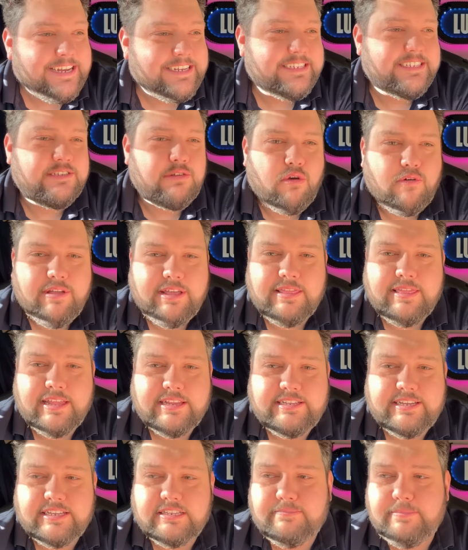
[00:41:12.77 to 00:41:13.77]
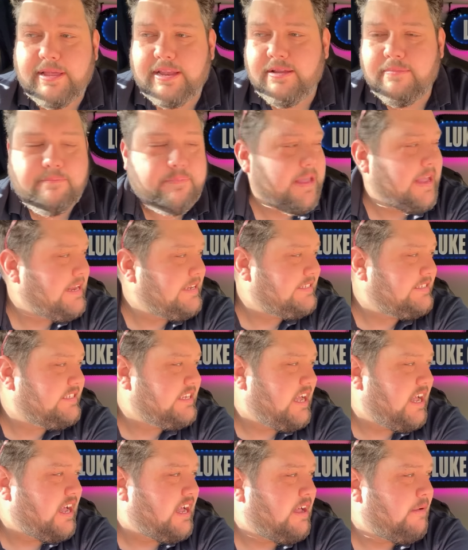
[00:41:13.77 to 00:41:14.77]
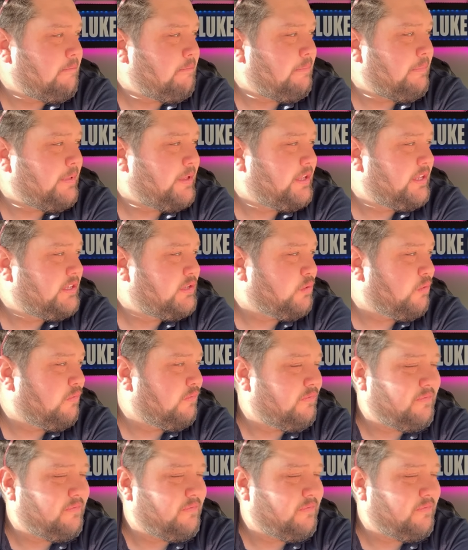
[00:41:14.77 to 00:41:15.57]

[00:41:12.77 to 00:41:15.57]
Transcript: Sorry that it's been a bit sort